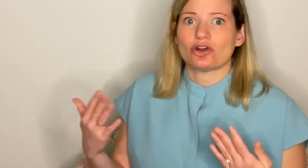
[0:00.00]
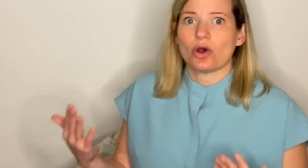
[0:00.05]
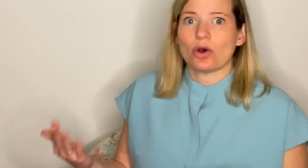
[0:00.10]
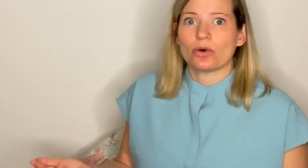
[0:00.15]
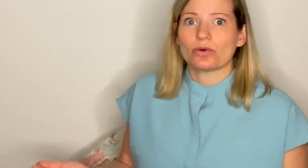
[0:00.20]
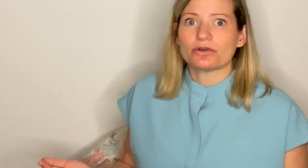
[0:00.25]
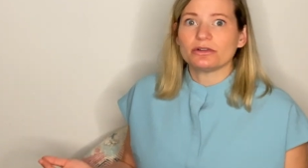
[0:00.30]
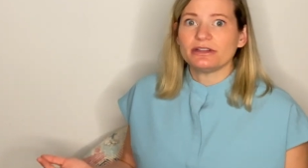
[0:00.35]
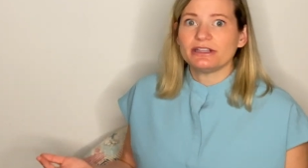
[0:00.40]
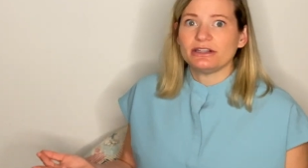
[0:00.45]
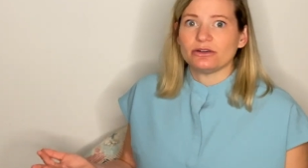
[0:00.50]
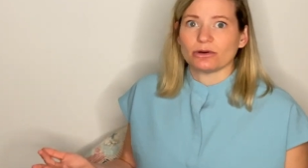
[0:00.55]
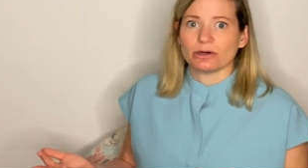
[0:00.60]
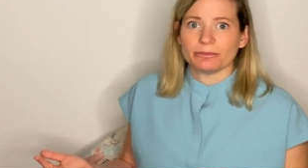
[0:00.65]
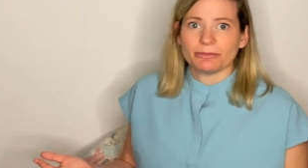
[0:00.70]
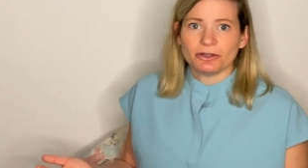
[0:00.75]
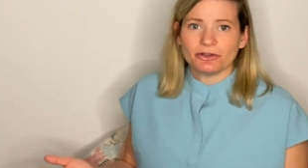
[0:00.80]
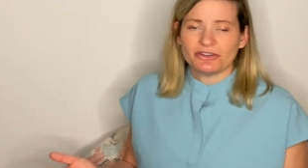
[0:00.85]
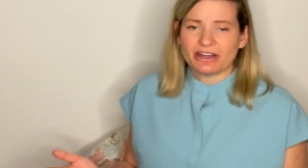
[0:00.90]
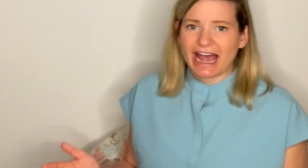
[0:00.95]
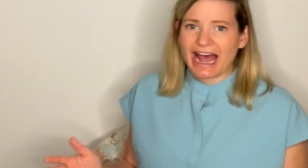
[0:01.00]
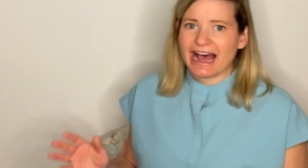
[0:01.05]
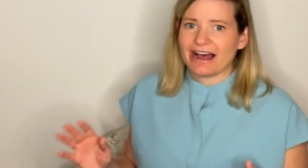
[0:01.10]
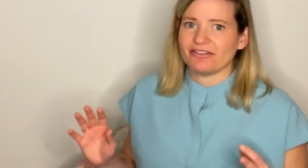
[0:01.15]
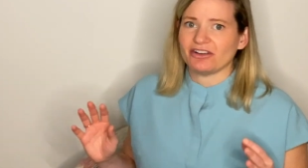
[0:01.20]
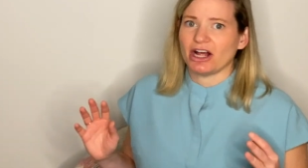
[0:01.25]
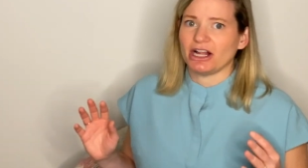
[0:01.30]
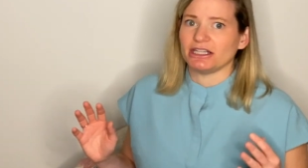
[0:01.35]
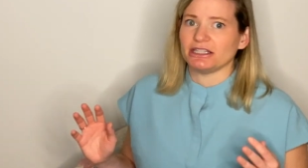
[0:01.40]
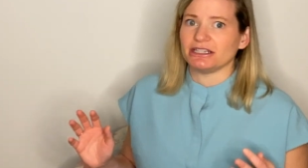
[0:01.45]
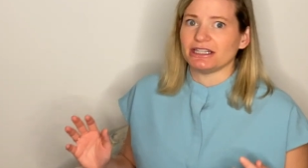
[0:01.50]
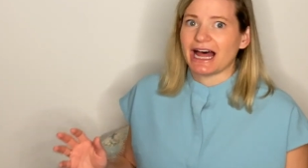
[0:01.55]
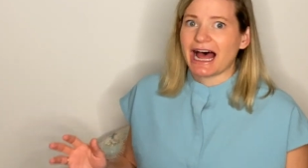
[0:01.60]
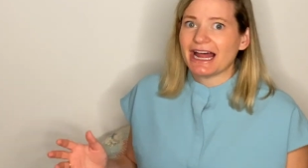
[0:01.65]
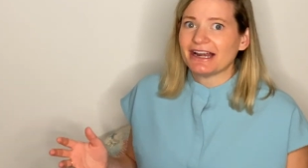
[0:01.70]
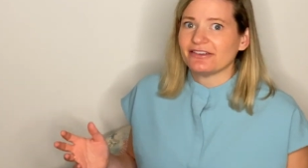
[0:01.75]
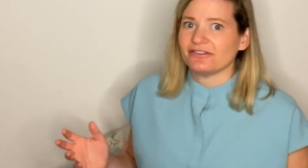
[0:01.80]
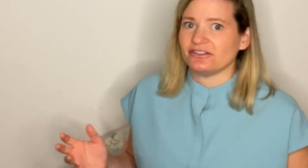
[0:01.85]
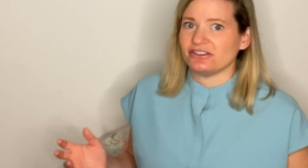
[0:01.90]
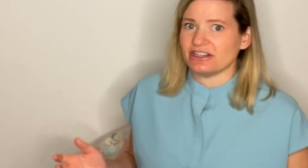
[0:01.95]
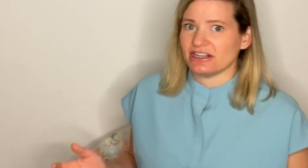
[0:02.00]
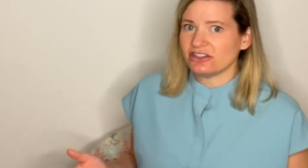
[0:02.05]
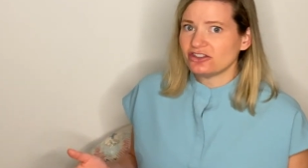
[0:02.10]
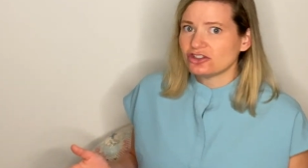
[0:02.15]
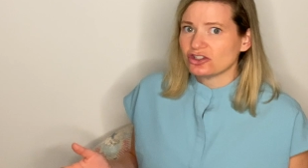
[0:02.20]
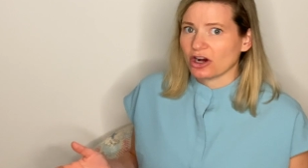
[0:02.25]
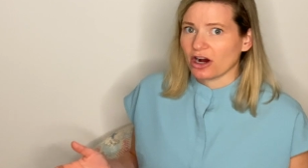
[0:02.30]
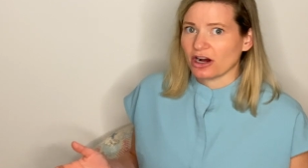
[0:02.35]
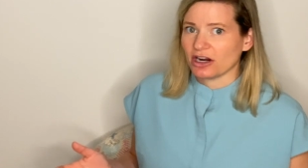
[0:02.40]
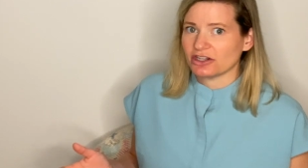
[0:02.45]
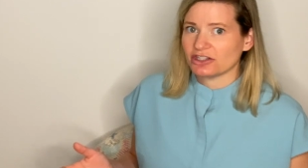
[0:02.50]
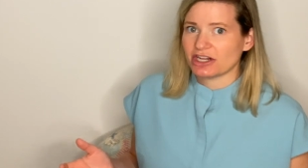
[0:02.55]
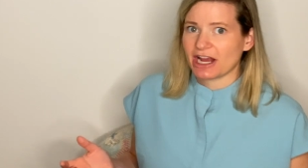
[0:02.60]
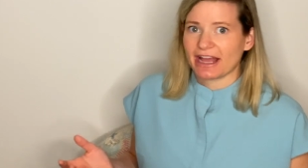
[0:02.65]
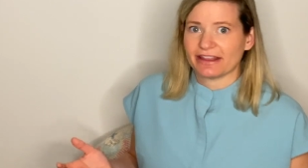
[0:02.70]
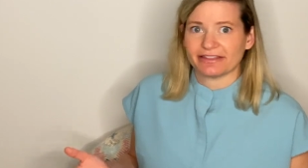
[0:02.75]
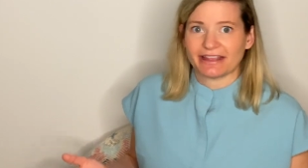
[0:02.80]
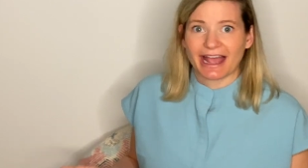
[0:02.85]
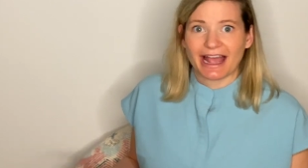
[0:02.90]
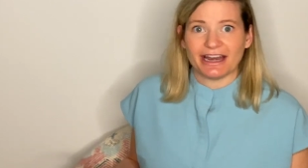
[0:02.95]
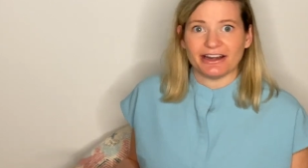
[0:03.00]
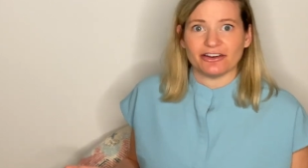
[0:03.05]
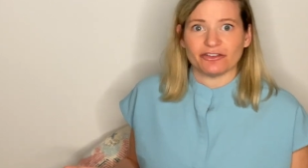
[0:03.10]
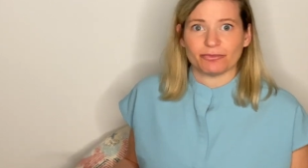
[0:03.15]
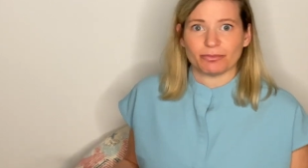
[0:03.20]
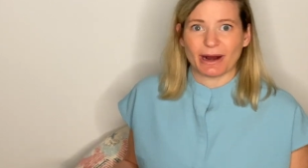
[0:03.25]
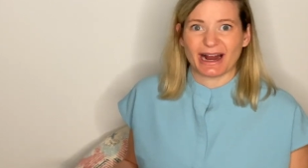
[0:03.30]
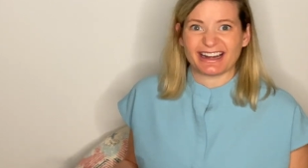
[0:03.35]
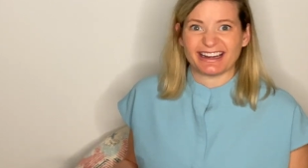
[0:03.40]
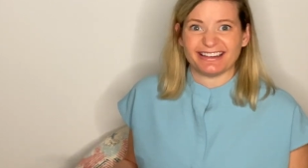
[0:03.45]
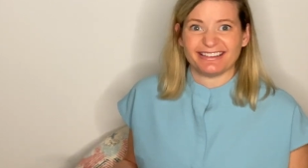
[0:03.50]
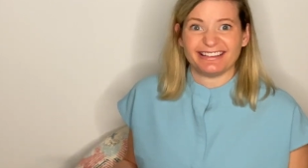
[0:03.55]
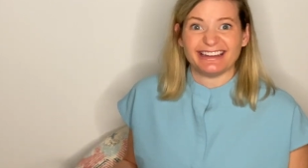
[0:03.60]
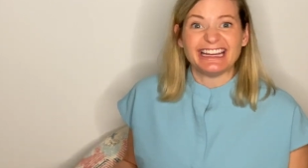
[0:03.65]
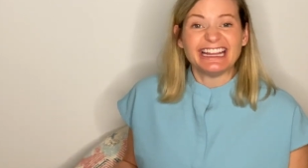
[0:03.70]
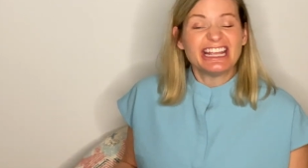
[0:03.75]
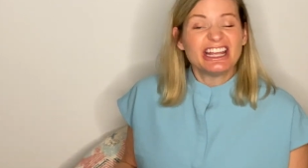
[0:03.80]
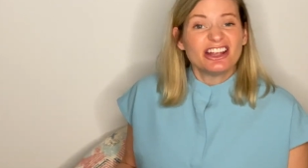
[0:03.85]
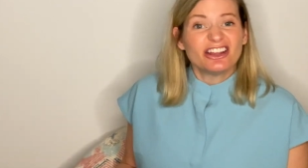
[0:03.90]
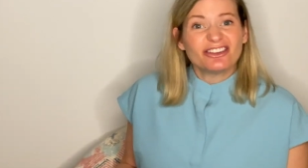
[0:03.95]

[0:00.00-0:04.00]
totally normal to have a lot of discharge at the end of pregnancy.